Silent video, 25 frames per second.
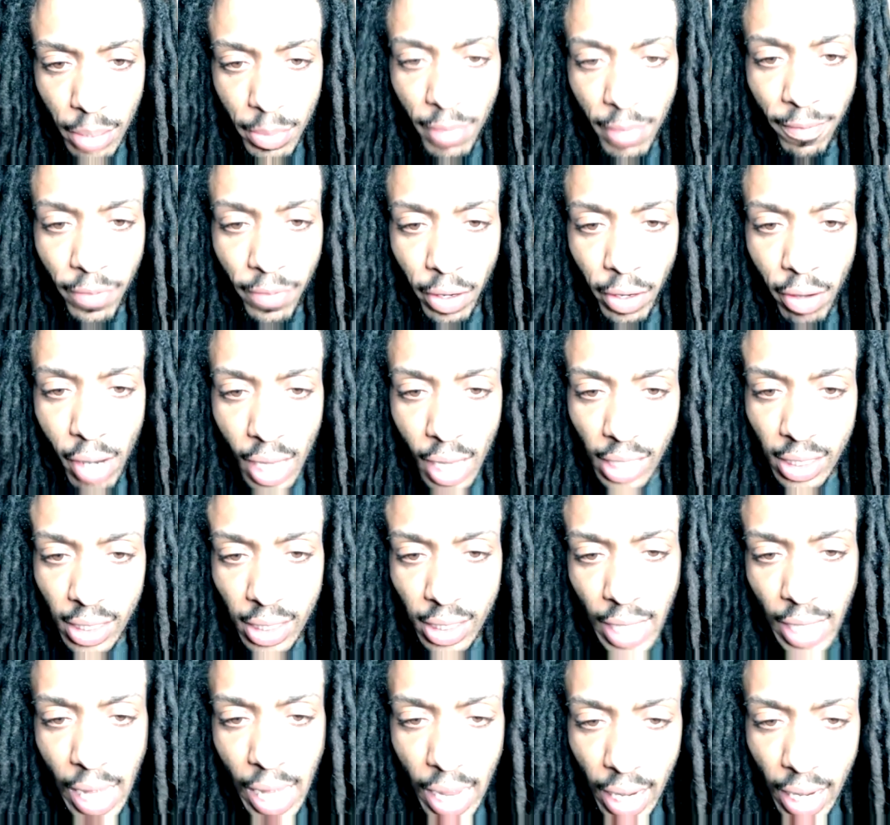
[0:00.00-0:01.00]
He figure out how to
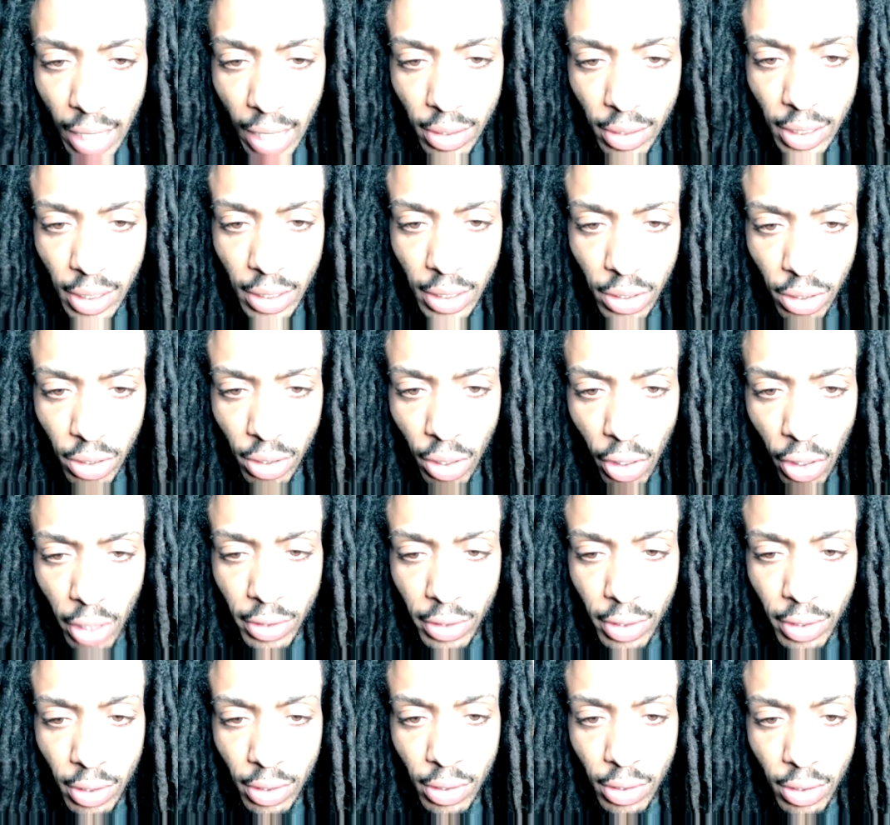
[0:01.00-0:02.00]
slide out these
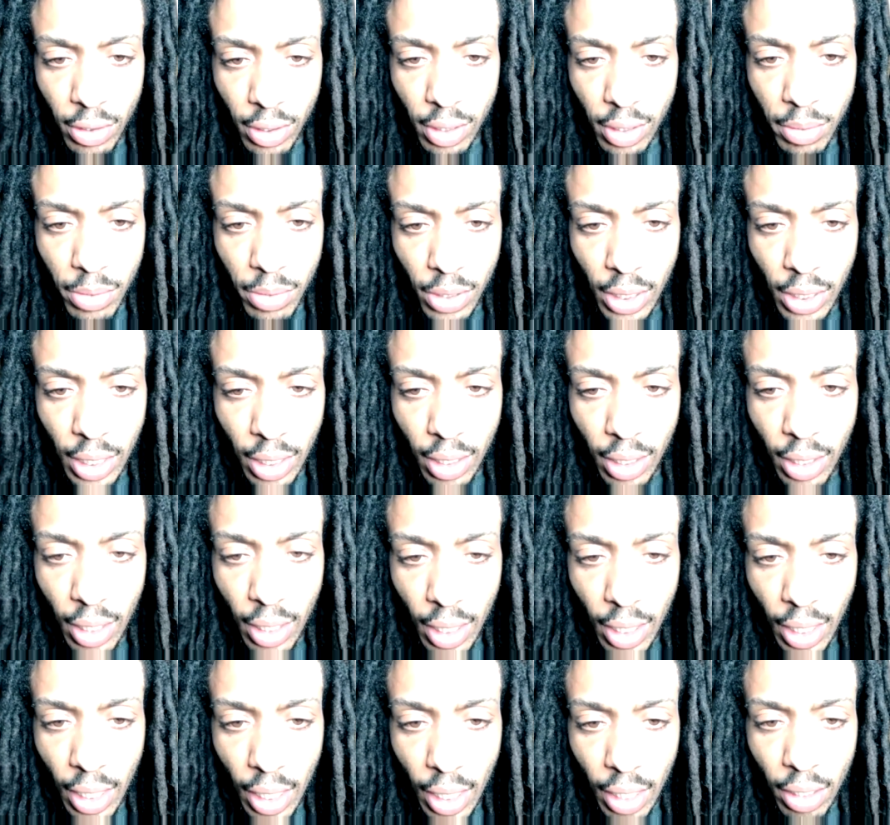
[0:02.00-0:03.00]
charges or some shit
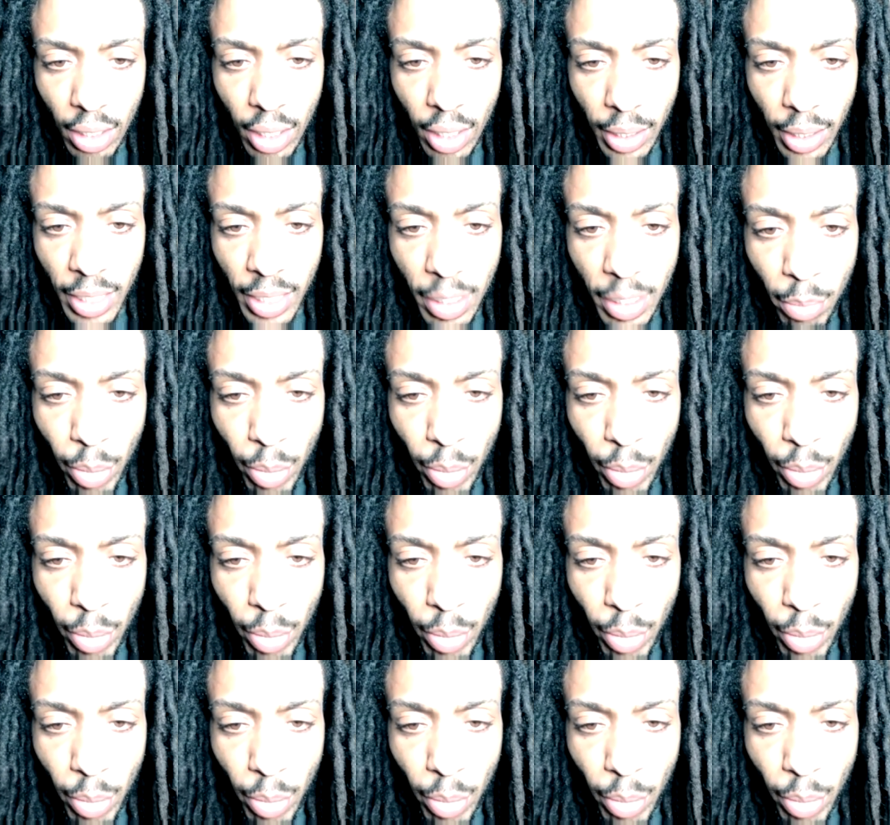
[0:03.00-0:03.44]
and get